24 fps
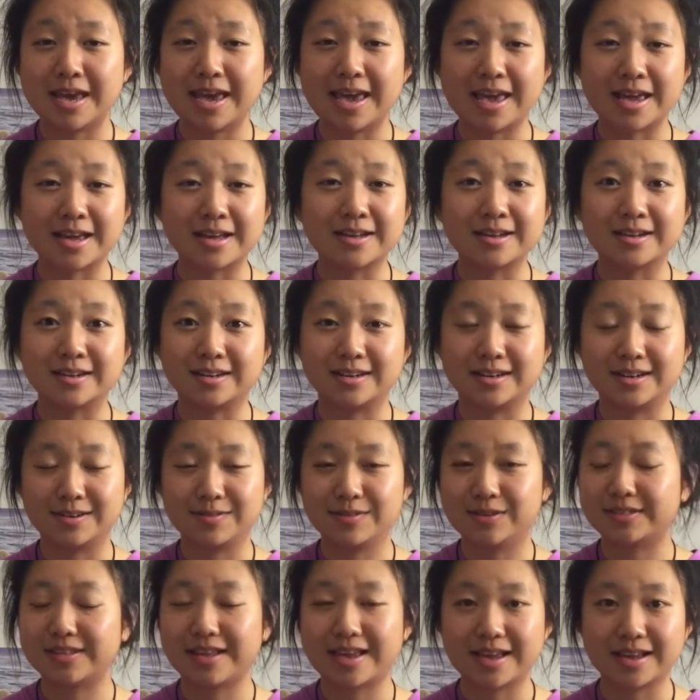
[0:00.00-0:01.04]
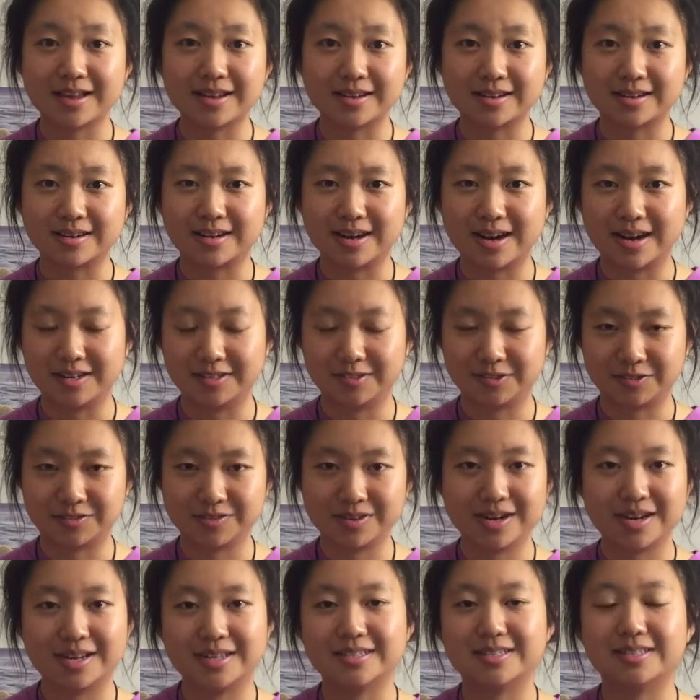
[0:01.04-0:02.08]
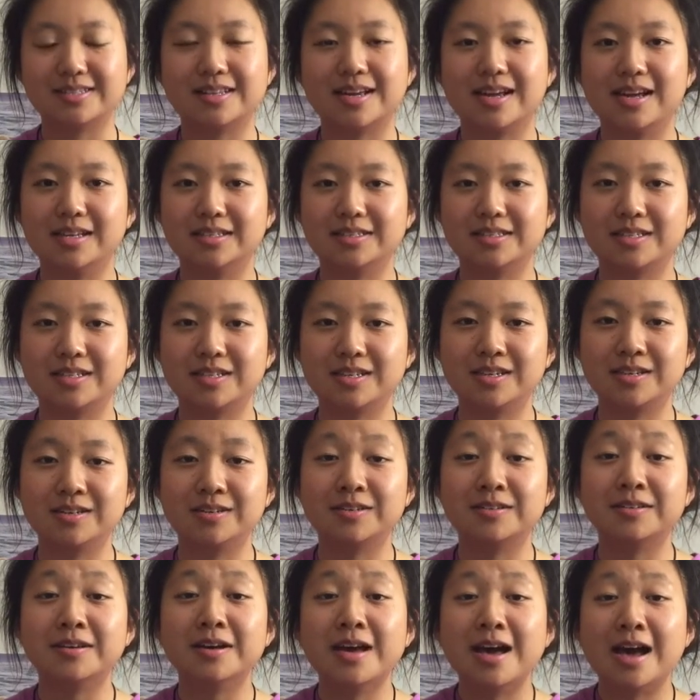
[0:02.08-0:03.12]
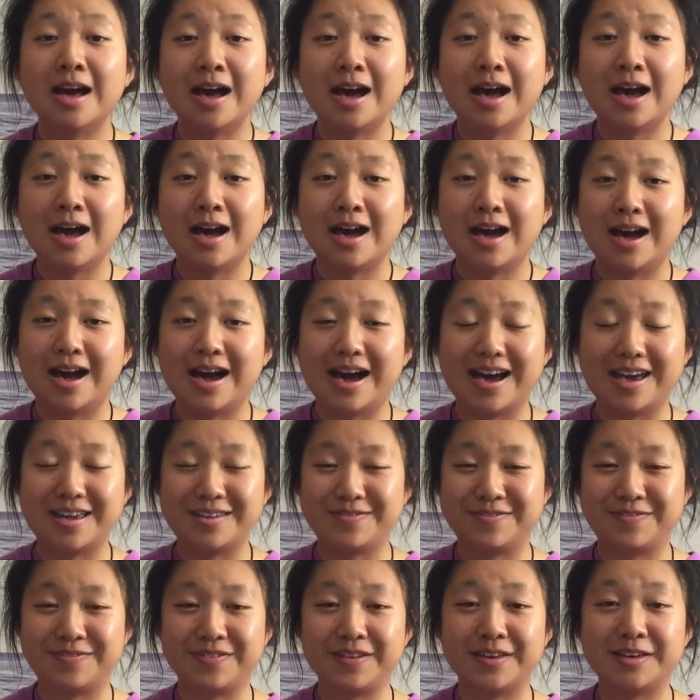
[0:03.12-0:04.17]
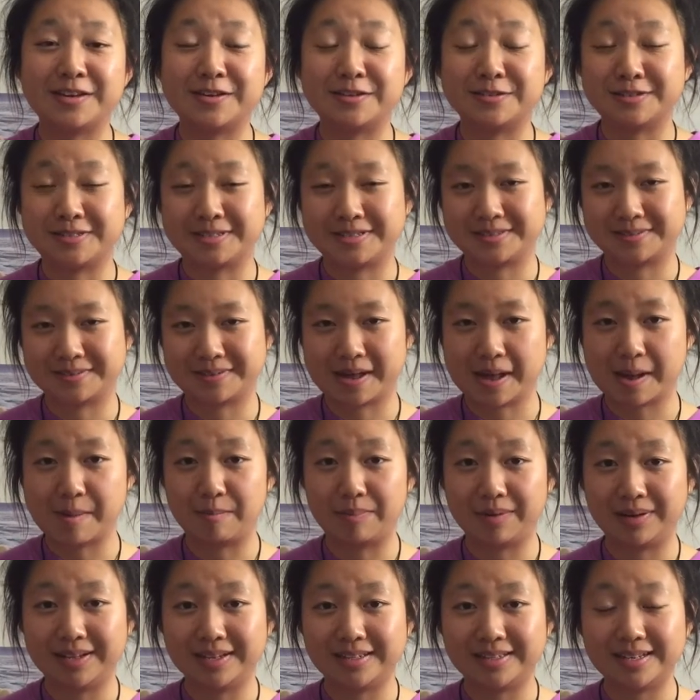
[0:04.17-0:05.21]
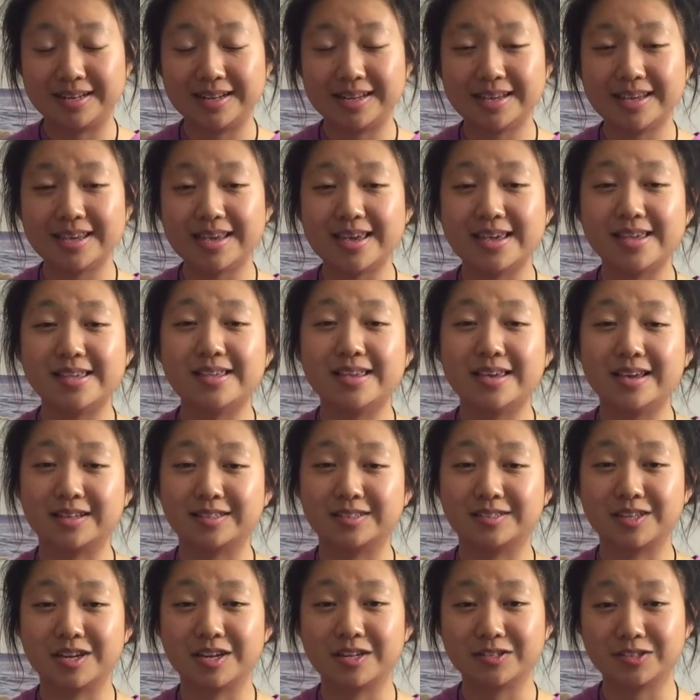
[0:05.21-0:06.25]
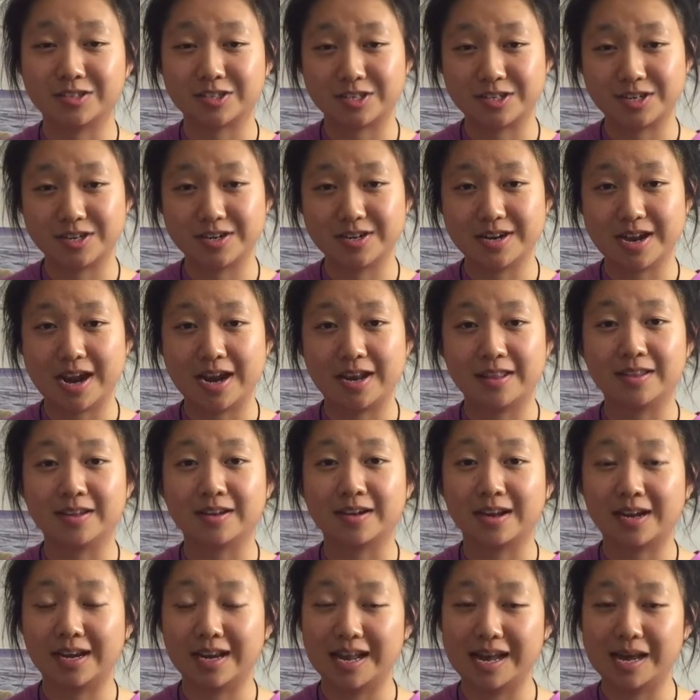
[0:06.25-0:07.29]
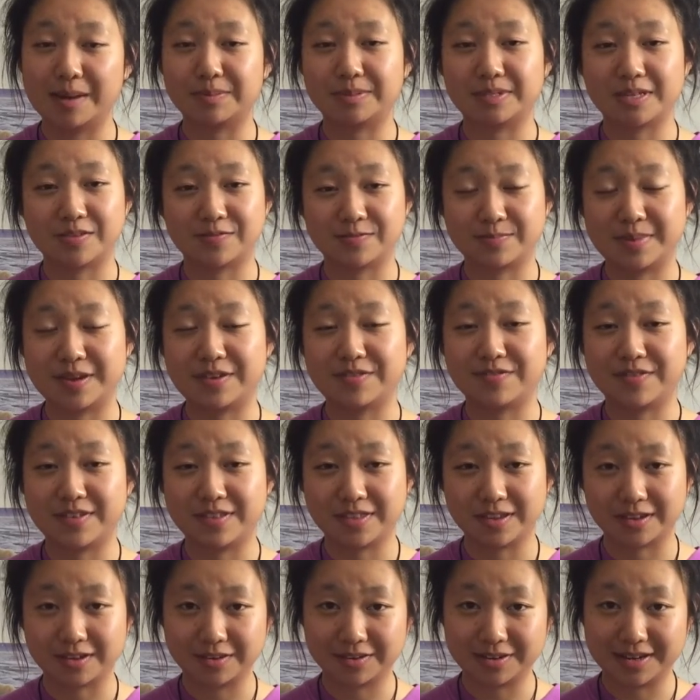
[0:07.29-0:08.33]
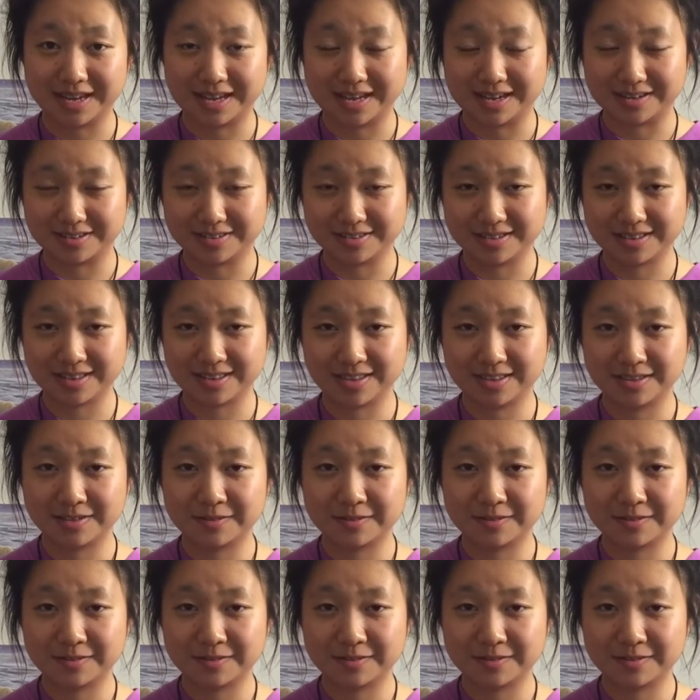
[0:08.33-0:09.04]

with anger and stress until I failed completely in exhaustion and the collapse of my physical health.